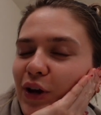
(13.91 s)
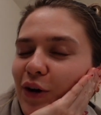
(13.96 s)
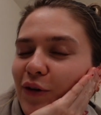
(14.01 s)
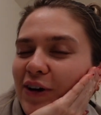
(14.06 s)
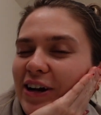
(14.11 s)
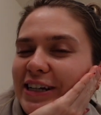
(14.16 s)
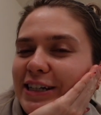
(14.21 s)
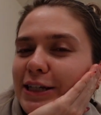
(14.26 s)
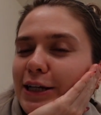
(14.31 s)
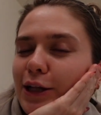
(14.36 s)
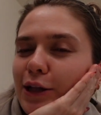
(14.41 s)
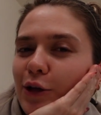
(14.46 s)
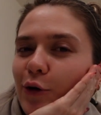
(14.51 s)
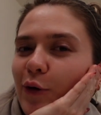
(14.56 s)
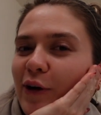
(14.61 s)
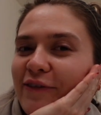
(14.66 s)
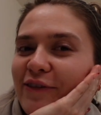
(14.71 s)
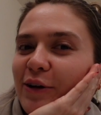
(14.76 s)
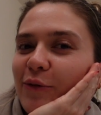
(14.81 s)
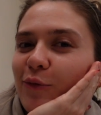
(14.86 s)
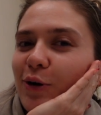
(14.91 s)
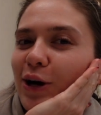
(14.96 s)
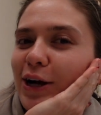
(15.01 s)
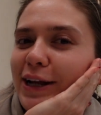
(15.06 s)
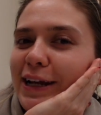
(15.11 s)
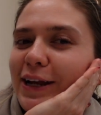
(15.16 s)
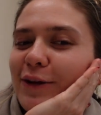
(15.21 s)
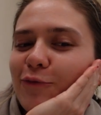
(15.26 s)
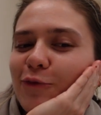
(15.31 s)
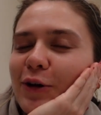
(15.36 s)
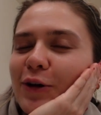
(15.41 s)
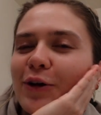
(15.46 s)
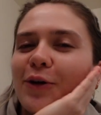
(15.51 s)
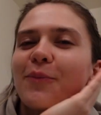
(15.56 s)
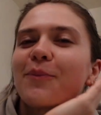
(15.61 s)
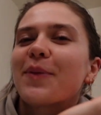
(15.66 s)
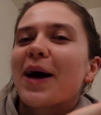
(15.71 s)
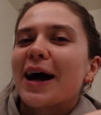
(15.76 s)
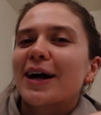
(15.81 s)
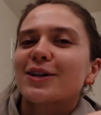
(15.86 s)
Alright, hello everyone and
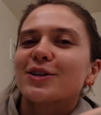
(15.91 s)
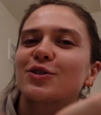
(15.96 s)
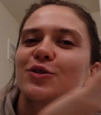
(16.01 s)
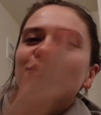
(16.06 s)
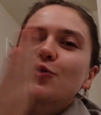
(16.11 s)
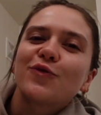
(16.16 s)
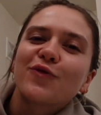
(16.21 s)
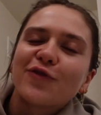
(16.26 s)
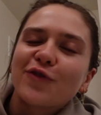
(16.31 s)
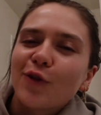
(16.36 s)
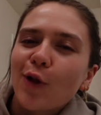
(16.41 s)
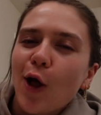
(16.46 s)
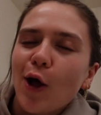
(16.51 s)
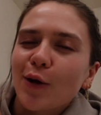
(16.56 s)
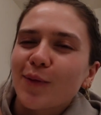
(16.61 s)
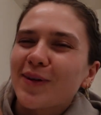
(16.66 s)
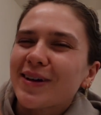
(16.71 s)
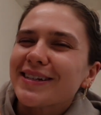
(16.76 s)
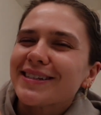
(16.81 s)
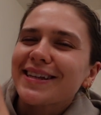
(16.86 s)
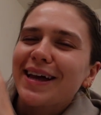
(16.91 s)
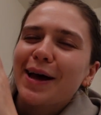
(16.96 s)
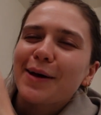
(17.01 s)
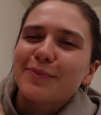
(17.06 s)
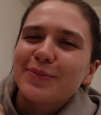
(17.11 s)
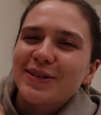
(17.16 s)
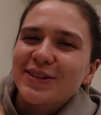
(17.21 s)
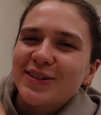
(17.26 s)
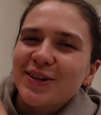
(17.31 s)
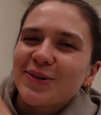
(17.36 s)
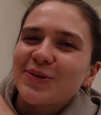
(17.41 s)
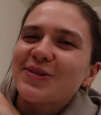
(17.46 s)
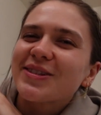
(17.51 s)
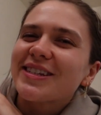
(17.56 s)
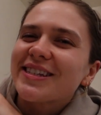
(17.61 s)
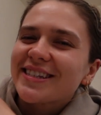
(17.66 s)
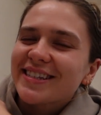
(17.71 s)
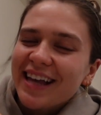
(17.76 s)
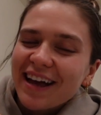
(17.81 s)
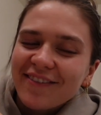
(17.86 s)
welcome back to Vlogmas episode
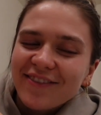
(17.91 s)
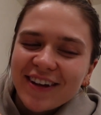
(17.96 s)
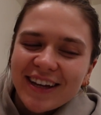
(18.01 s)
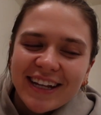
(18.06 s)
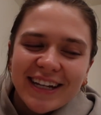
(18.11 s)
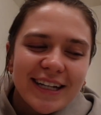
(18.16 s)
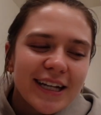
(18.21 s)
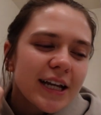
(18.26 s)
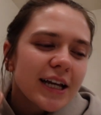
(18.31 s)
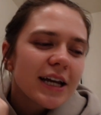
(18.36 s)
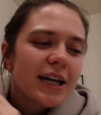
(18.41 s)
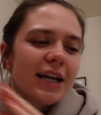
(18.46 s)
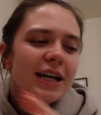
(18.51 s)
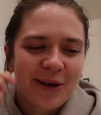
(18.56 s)
7.